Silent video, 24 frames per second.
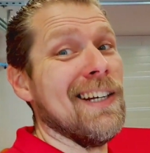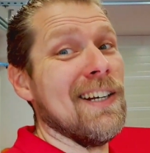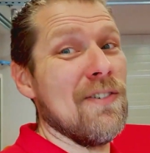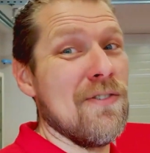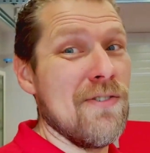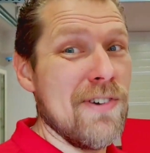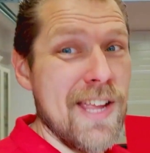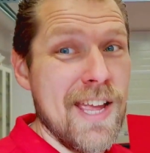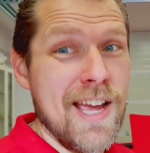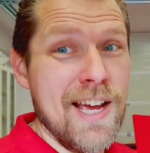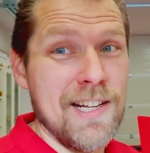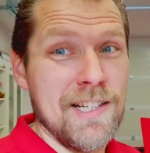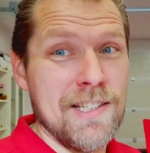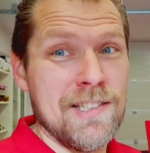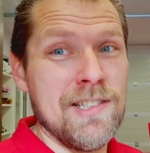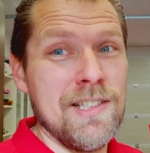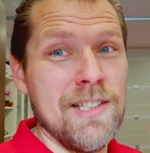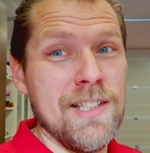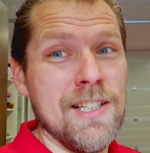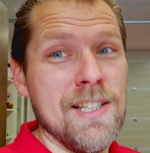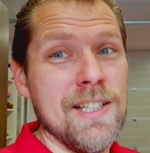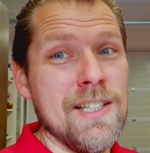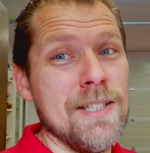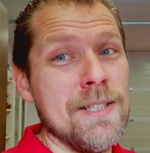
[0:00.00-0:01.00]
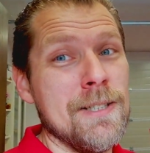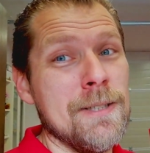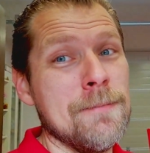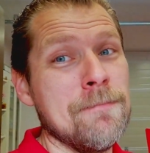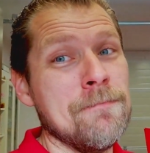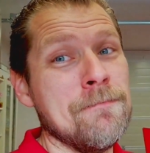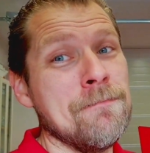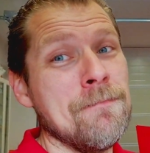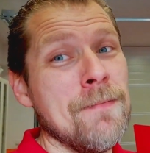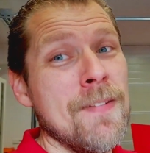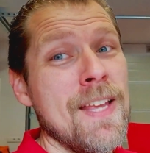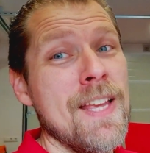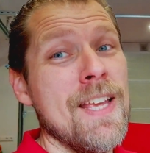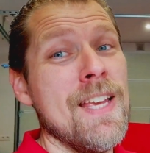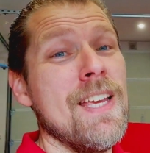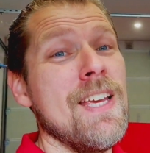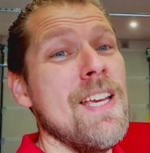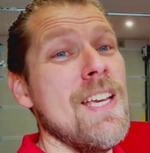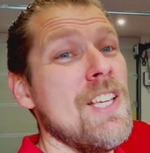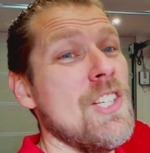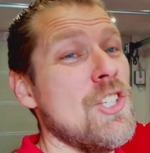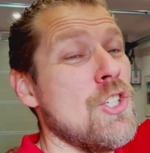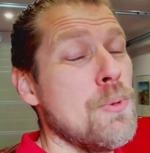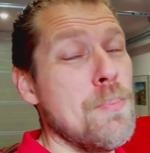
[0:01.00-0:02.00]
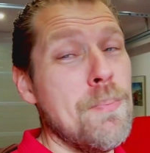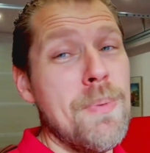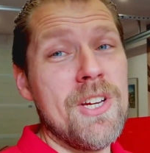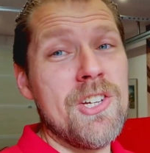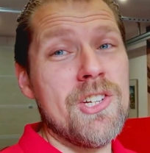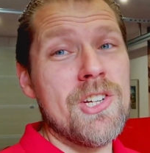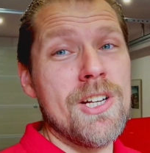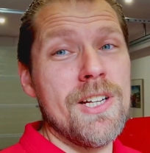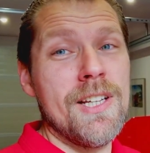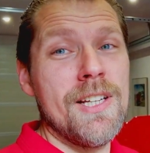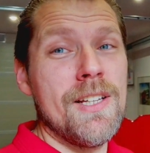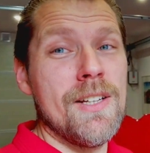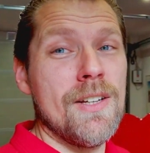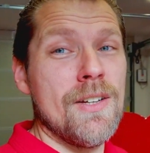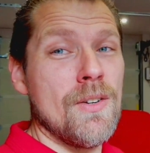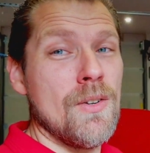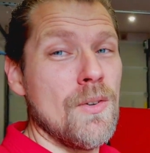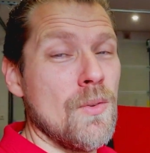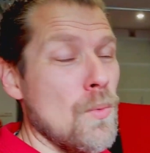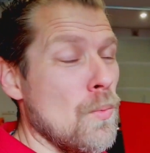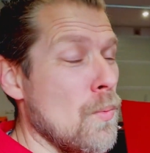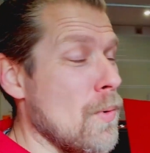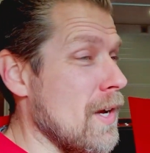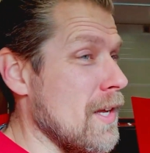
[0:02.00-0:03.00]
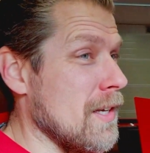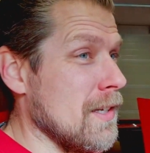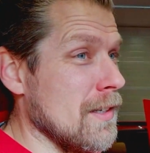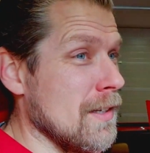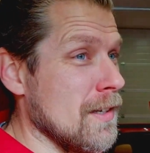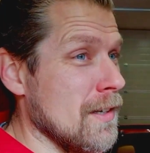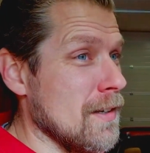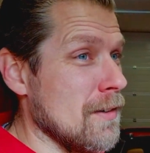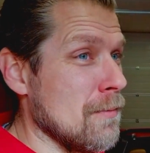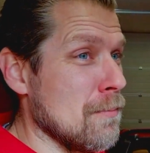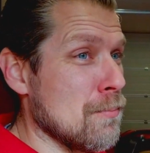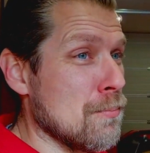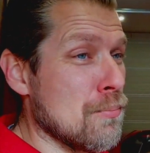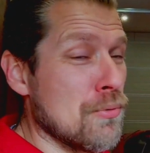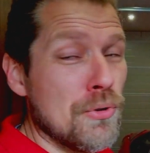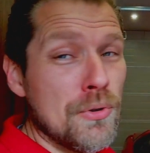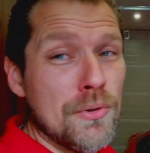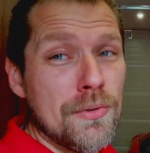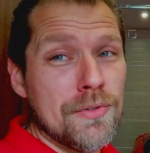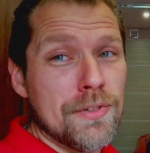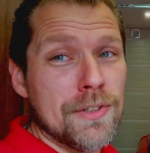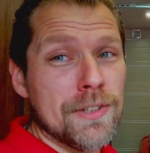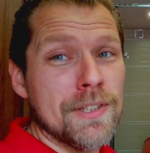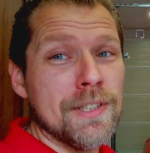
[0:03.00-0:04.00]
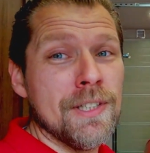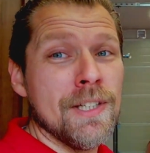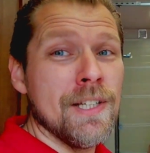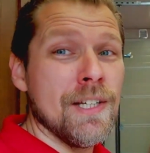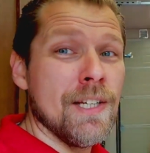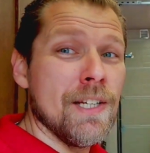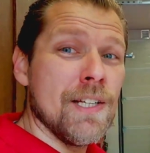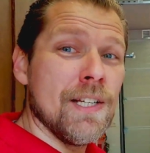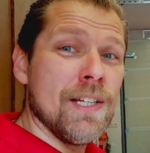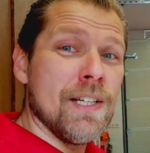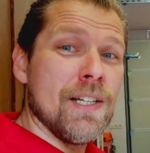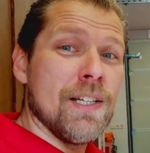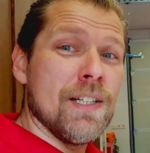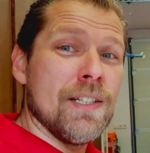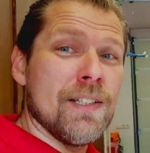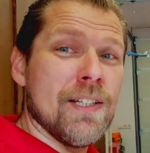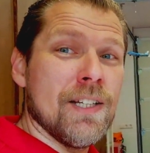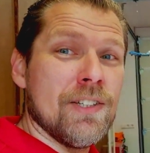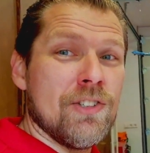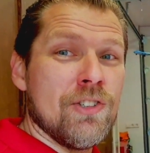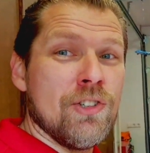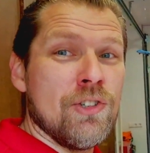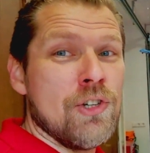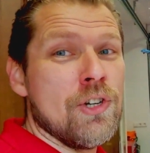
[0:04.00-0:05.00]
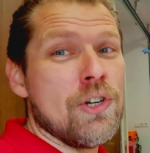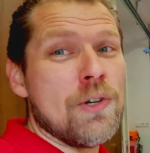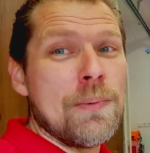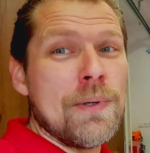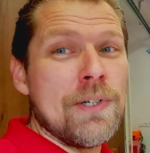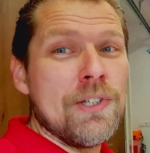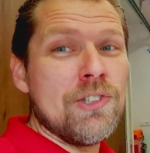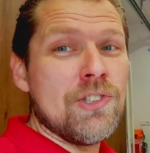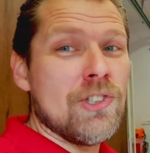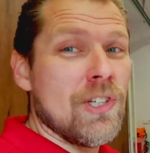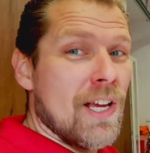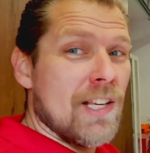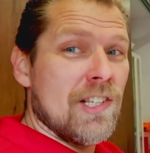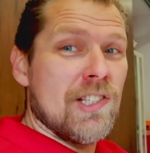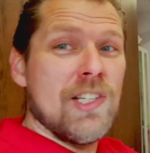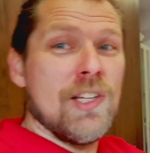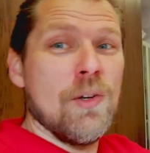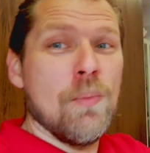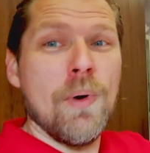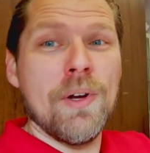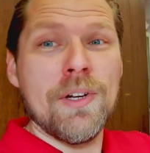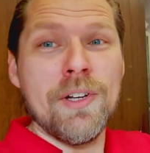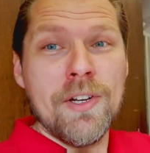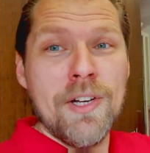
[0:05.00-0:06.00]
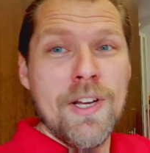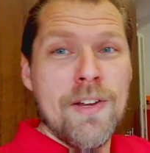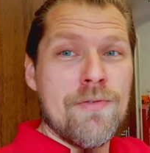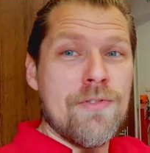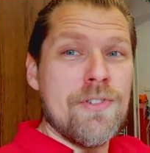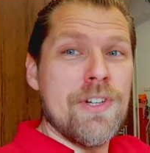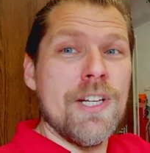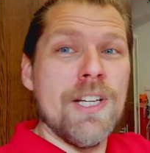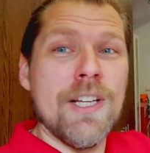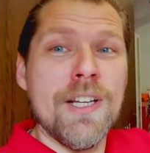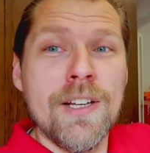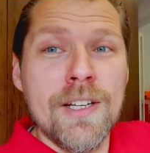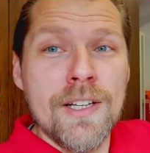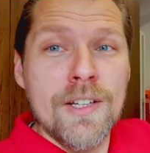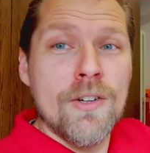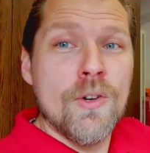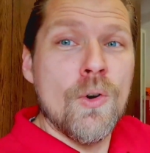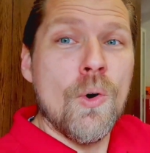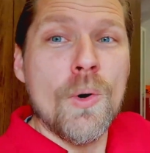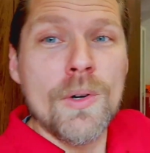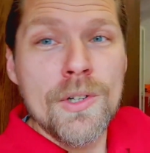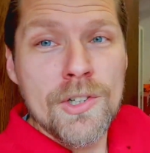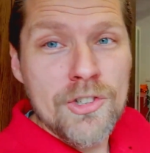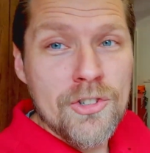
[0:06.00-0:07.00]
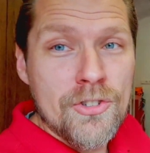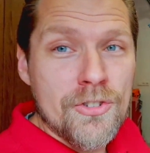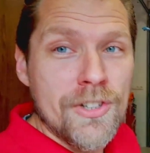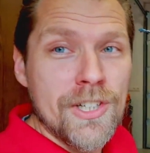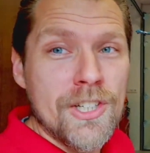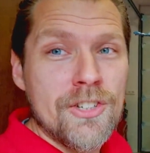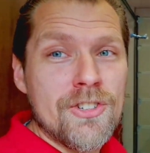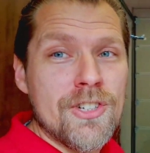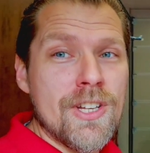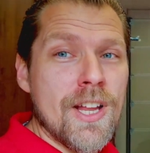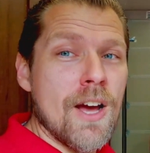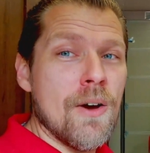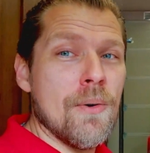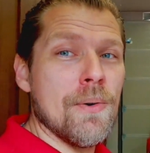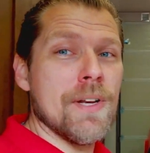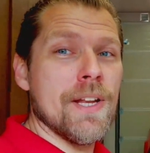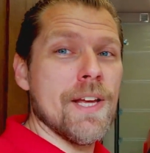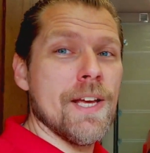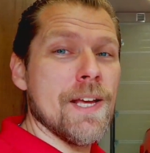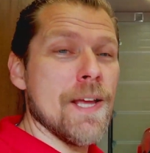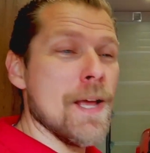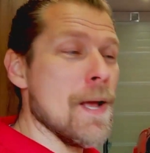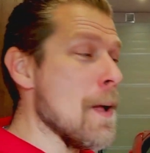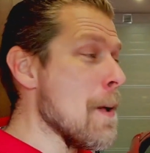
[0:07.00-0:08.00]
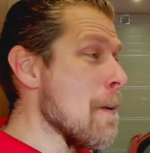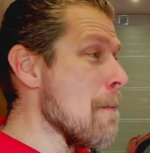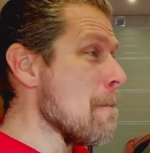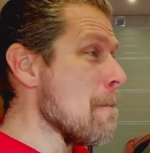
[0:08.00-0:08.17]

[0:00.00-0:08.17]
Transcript: Reality. Especially when proven that the Urus, I see one on every corner streets nowadays,